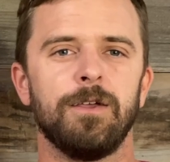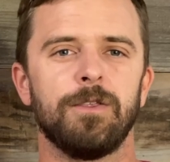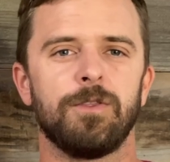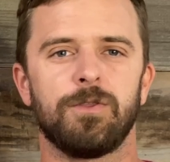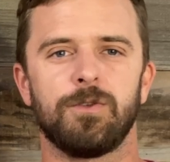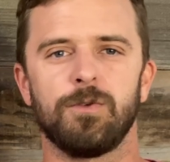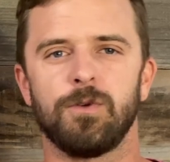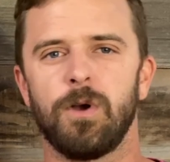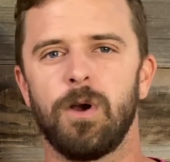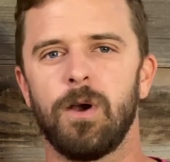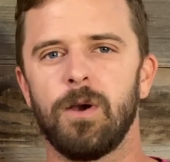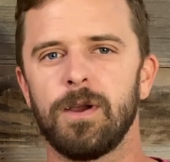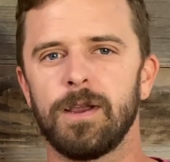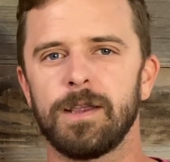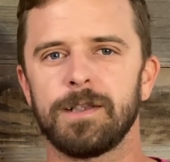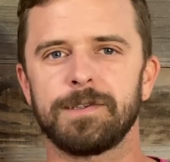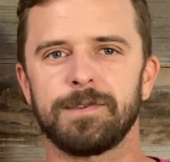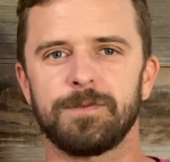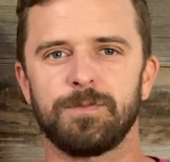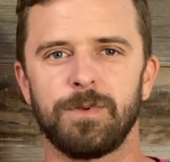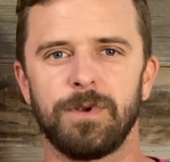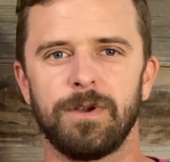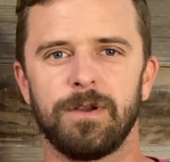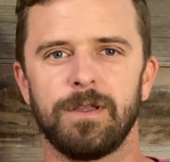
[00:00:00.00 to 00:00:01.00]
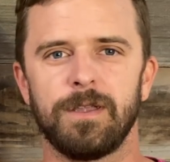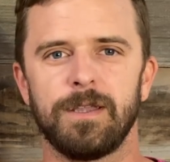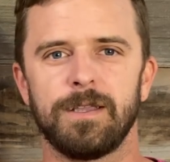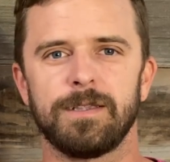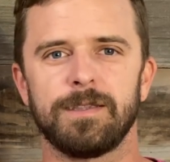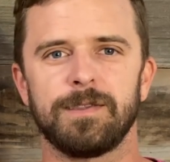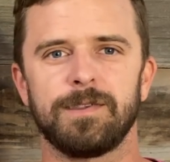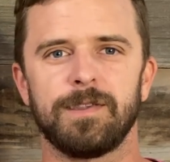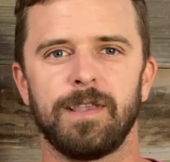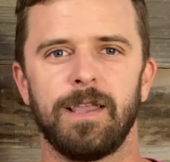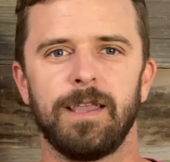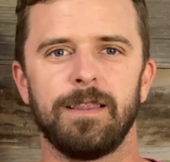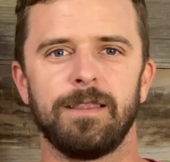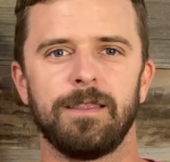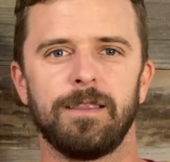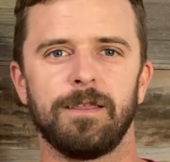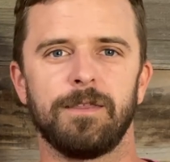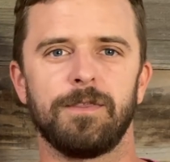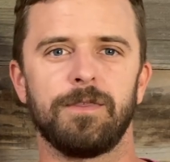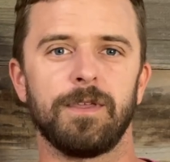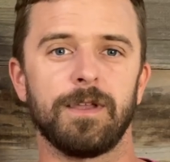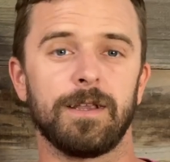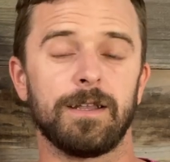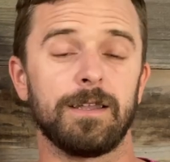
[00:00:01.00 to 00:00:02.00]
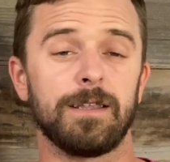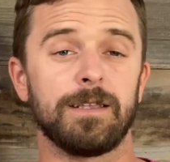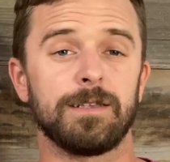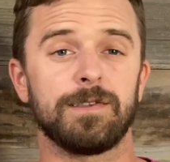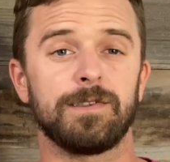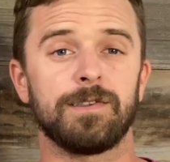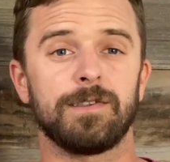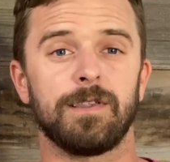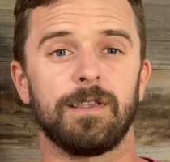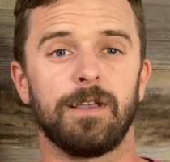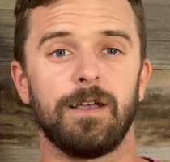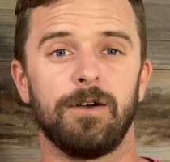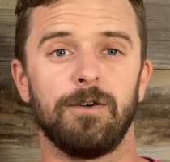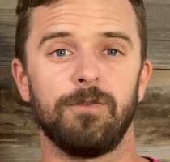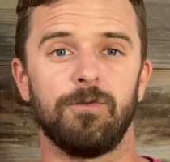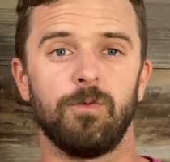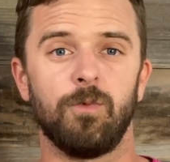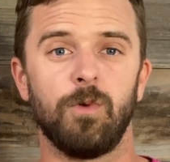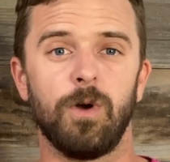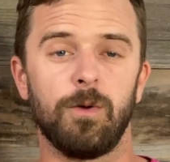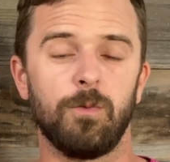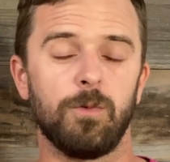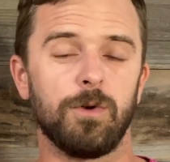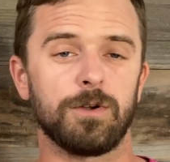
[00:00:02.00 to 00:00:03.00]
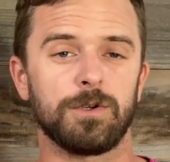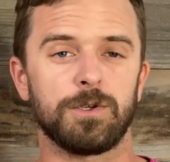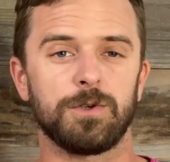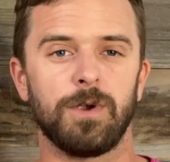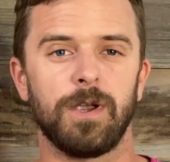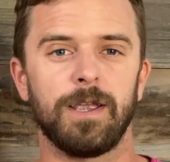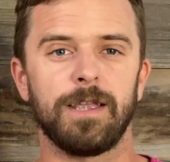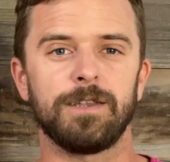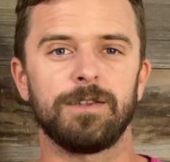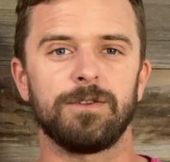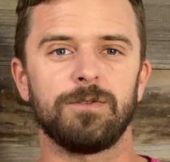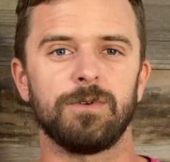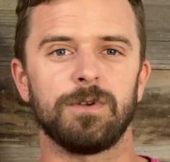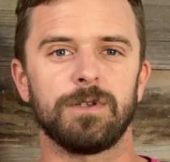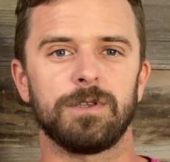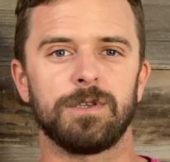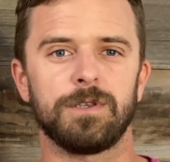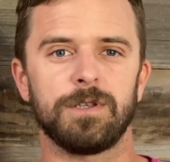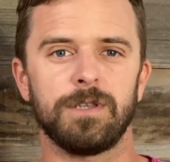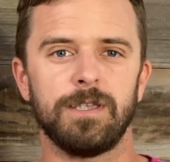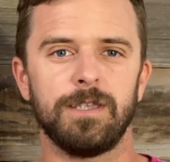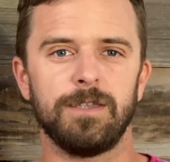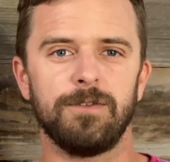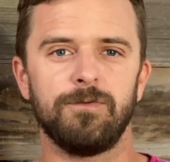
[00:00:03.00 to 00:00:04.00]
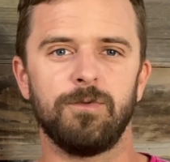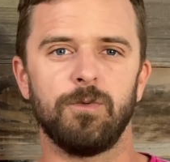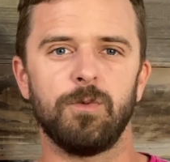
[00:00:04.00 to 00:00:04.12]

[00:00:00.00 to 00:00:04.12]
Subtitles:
Through our experience and the thickness of what we're trying to achieve,